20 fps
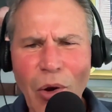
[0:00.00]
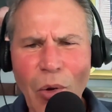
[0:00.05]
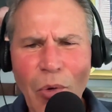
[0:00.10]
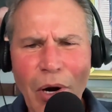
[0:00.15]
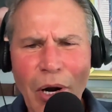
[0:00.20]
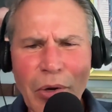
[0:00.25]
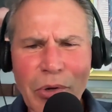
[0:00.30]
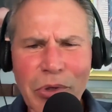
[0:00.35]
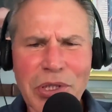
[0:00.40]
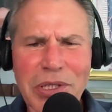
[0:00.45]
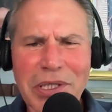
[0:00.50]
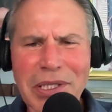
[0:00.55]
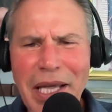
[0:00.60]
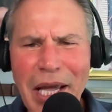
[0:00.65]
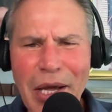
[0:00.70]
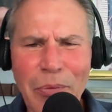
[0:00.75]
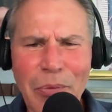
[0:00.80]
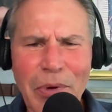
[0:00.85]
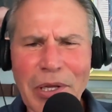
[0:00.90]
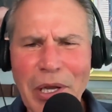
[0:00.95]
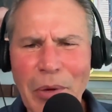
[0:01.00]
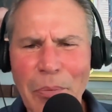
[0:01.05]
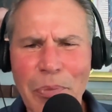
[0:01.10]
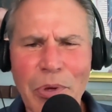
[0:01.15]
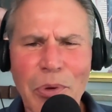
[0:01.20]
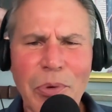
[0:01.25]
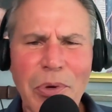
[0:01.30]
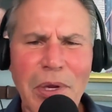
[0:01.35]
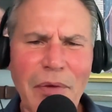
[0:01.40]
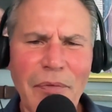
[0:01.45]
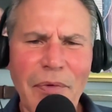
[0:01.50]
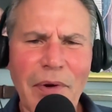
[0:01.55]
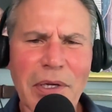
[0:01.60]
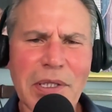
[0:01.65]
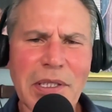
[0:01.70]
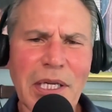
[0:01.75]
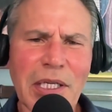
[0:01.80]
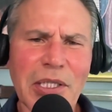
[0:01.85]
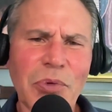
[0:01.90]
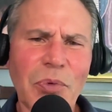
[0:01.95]
understand what the beauty of our
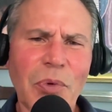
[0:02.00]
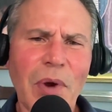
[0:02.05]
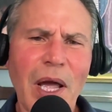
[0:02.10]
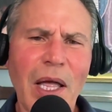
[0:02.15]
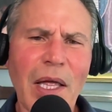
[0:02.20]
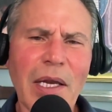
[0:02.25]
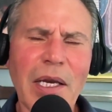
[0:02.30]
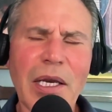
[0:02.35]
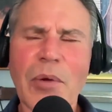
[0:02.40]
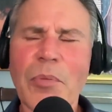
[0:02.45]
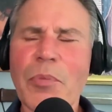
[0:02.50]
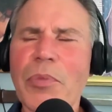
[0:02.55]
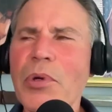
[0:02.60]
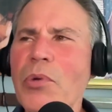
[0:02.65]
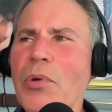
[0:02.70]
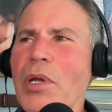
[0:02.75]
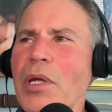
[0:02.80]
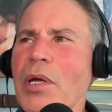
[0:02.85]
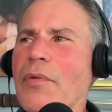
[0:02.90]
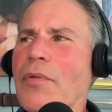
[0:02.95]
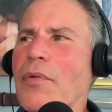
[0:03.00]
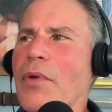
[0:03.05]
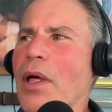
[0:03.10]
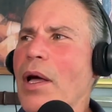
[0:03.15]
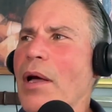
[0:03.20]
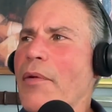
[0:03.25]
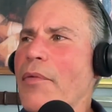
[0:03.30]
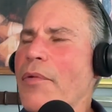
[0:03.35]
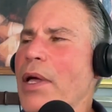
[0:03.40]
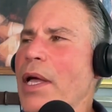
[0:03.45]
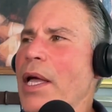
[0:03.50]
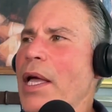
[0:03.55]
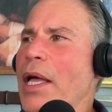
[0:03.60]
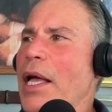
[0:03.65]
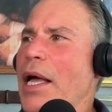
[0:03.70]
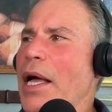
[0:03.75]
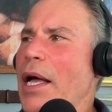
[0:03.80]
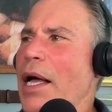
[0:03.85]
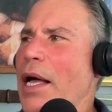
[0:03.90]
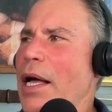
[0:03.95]
sexuality, the beauty of love,
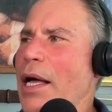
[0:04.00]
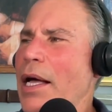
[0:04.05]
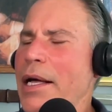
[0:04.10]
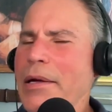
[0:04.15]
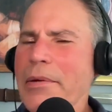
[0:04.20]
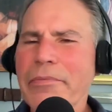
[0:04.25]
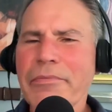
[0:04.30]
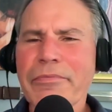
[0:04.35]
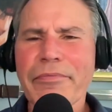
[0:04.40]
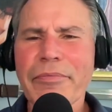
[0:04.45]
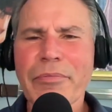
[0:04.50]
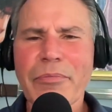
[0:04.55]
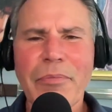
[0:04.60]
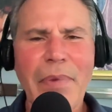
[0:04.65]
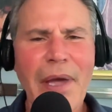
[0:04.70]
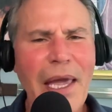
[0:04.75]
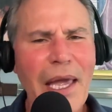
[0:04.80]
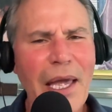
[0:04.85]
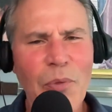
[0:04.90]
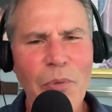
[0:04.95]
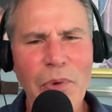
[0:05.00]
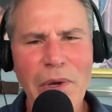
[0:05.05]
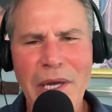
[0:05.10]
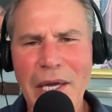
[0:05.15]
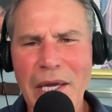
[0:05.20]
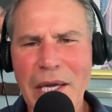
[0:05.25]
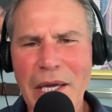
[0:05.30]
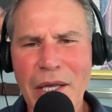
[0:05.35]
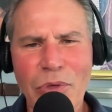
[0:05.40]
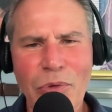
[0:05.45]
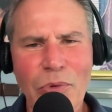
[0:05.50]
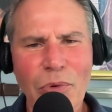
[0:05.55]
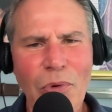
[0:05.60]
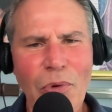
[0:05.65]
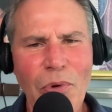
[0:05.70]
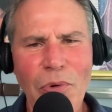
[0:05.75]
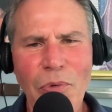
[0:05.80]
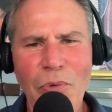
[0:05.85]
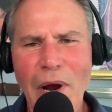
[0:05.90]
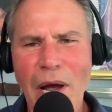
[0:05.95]
man, we can get
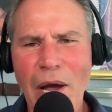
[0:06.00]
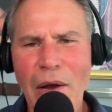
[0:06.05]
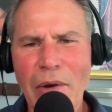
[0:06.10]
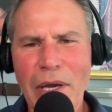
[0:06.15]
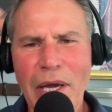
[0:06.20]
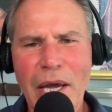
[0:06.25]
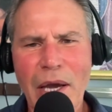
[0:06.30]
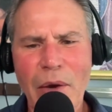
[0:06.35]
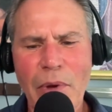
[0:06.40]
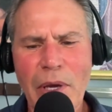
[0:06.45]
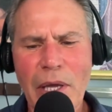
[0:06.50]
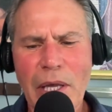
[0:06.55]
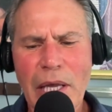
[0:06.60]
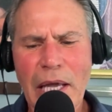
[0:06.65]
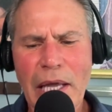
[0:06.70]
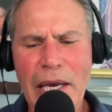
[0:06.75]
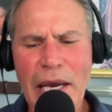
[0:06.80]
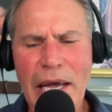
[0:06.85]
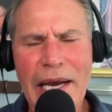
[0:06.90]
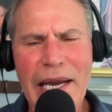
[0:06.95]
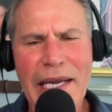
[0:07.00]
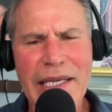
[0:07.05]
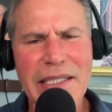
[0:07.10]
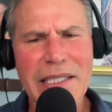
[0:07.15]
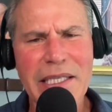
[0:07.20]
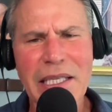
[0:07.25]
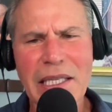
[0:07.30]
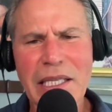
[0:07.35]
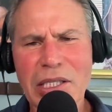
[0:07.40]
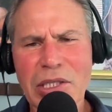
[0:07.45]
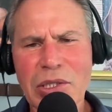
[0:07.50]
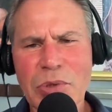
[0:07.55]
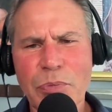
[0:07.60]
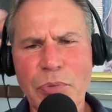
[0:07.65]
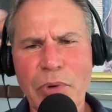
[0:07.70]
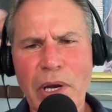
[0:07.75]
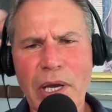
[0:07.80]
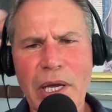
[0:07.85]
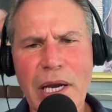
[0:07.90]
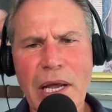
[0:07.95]
thrown around, can't we? And I see this
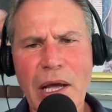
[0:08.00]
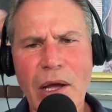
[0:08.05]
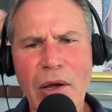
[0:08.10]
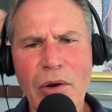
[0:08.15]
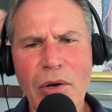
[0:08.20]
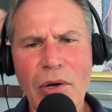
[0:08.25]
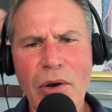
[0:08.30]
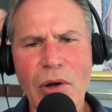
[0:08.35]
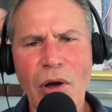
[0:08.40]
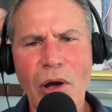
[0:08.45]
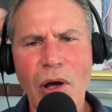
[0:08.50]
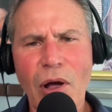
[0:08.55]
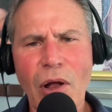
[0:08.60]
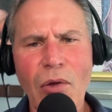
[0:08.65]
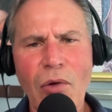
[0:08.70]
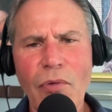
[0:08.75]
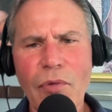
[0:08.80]
breaking out all over